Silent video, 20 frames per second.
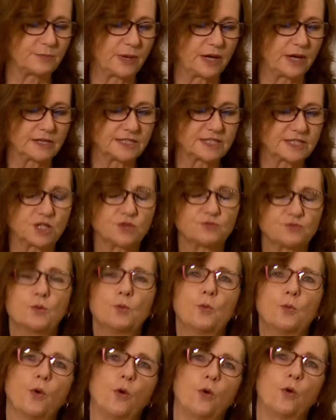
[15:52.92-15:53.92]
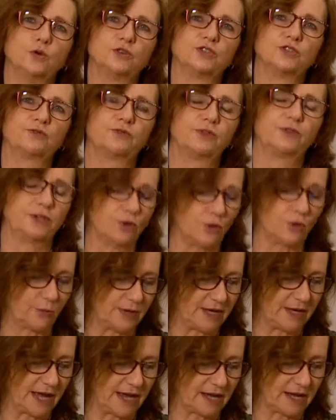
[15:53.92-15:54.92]
personal rewards for your
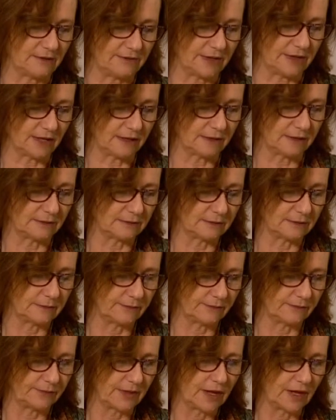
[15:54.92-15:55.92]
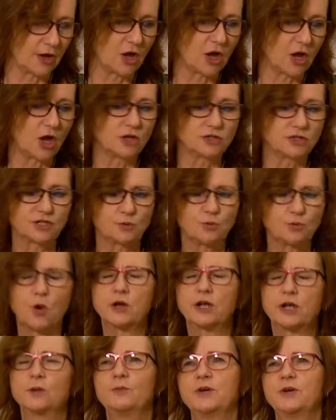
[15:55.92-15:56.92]
behaviour. So
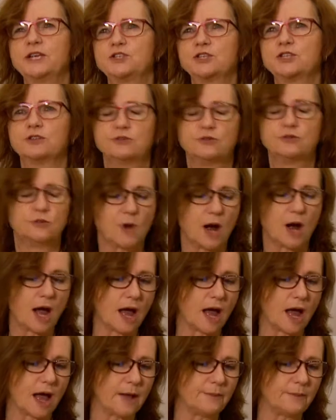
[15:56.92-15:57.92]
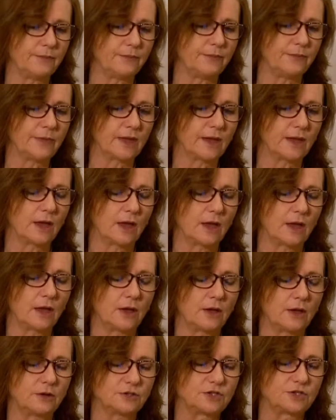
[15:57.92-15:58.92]
what can we do
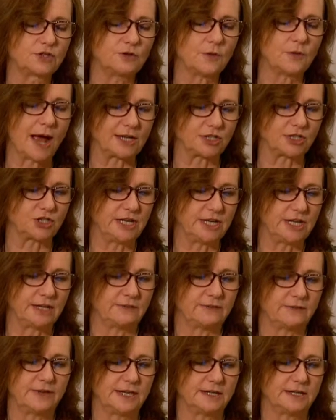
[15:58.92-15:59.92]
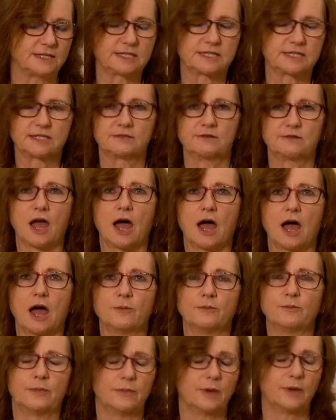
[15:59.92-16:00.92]
to actually convince
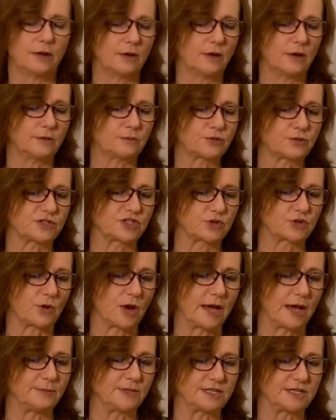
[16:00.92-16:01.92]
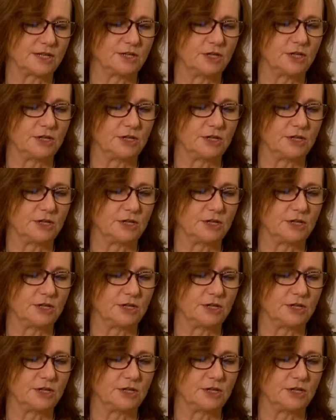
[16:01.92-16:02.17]
prescribers and